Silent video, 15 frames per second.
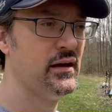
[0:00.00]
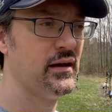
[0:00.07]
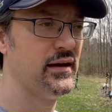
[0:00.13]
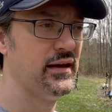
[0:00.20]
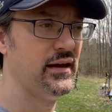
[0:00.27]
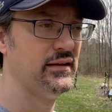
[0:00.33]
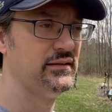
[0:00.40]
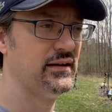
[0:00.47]

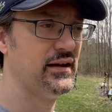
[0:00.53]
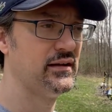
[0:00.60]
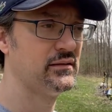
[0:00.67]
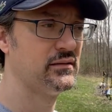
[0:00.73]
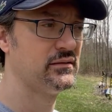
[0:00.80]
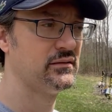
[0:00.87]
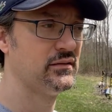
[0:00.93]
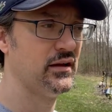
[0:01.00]
and
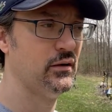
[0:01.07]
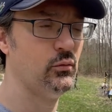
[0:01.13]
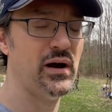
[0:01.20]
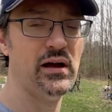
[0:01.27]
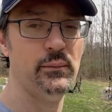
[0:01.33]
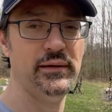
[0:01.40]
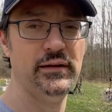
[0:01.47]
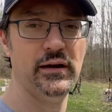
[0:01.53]
while
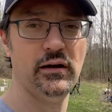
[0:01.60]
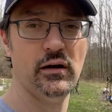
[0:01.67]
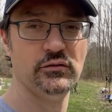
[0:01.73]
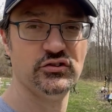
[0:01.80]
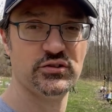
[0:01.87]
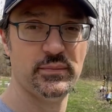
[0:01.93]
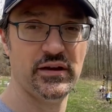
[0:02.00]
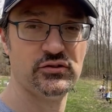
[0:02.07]
I'm in there, I'll
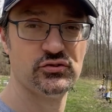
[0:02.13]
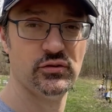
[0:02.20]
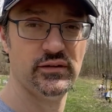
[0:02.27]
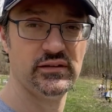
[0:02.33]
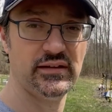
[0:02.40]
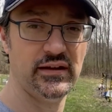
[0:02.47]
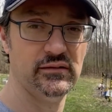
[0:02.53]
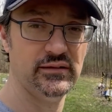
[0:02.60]
just make sure
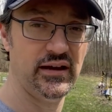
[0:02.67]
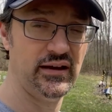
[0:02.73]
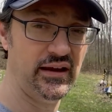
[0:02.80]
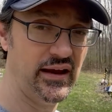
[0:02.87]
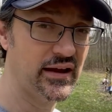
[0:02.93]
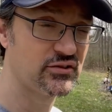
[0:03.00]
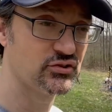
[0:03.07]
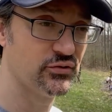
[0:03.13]
that they don't need any
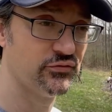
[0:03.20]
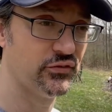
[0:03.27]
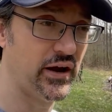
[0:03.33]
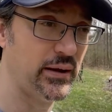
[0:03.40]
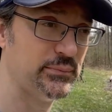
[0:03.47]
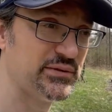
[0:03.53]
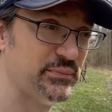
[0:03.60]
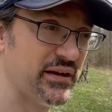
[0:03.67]
extra
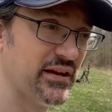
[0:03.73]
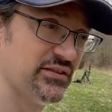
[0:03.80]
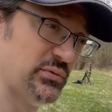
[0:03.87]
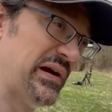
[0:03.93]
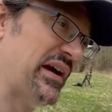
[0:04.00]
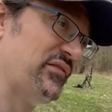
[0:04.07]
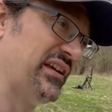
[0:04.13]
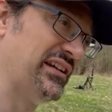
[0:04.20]
frames, because we're
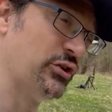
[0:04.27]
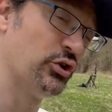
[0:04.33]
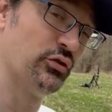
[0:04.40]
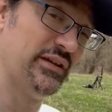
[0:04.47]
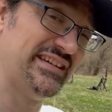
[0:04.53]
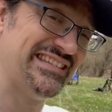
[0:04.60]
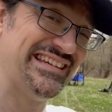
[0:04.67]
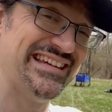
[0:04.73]
having an
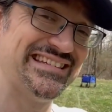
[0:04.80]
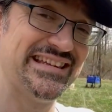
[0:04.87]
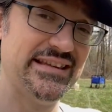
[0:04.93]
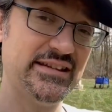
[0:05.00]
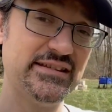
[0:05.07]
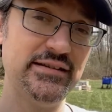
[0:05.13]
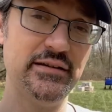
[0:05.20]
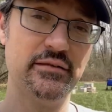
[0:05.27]
early season
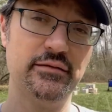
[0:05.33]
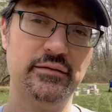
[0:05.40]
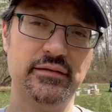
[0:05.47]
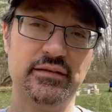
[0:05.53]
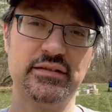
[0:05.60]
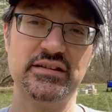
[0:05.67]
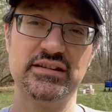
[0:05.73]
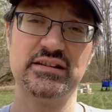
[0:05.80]
this year
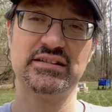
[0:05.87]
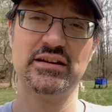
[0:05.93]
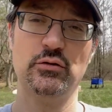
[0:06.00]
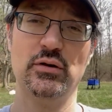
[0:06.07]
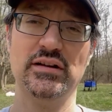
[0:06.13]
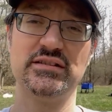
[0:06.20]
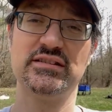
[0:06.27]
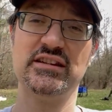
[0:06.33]
because it's so
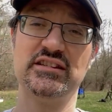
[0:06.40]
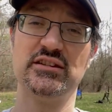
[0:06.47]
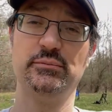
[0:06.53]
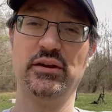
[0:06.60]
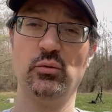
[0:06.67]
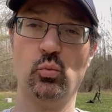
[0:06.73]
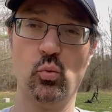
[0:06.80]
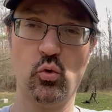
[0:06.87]

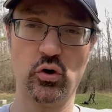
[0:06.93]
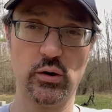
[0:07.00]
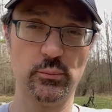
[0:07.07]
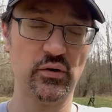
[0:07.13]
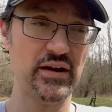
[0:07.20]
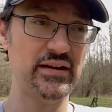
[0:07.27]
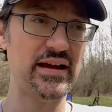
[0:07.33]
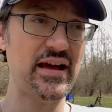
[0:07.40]
unseasonably warm
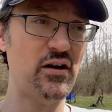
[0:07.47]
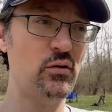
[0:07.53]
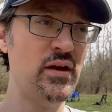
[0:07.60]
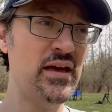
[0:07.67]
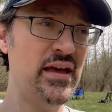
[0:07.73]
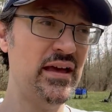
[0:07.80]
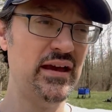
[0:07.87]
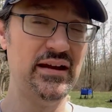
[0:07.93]
right now.
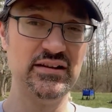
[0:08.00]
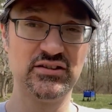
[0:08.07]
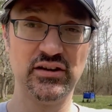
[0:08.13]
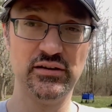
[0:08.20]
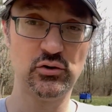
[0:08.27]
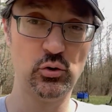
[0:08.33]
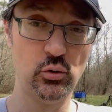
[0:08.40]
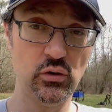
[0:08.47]
It is going
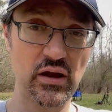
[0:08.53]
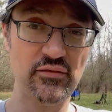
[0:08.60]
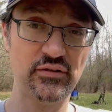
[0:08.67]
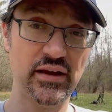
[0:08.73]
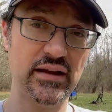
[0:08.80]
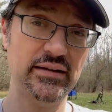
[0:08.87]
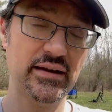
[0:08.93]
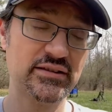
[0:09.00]
to cool off
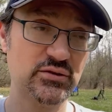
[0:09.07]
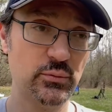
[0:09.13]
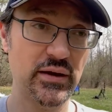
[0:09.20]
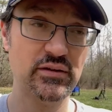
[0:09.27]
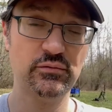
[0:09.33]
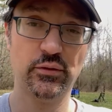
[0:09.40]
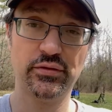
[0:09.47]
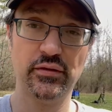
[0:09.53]
again next
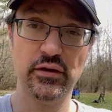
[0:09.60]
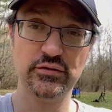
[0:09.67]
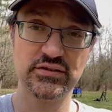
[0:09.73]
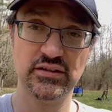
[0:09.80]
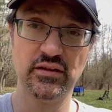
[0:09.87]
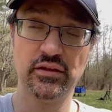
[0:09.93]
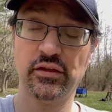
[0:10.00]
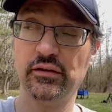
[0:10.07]
week with lows
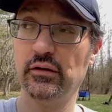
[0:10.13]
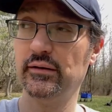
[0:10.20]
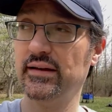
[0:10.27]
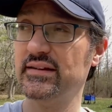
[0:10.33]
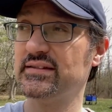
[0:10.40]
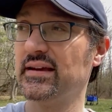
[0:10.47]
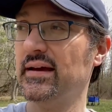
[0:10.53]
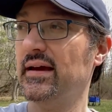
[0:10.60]
into the
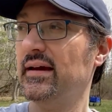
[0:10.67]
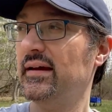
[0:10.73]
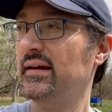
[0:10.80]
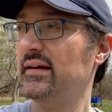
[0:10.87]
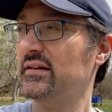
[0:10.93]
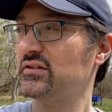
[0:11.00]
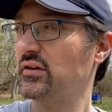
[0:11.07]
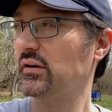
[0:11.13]
30s,
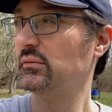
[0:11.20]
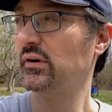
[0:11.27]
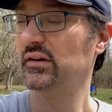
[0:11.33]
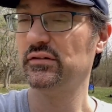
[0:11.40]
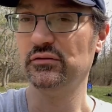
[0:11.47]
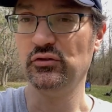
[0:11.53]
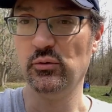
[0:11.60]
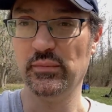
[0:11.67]
so I don't want to
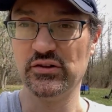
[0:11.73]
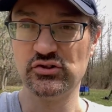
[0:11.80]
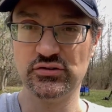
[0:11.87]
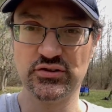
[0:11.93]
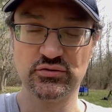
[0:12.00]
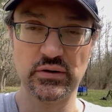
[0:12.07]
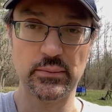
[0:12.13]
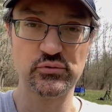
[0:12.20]
do too much
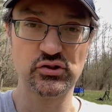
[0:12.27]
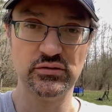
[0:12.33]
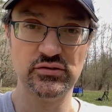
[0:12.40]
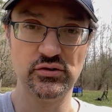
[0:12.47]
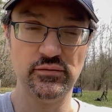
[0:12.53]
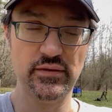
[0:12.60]
disruption to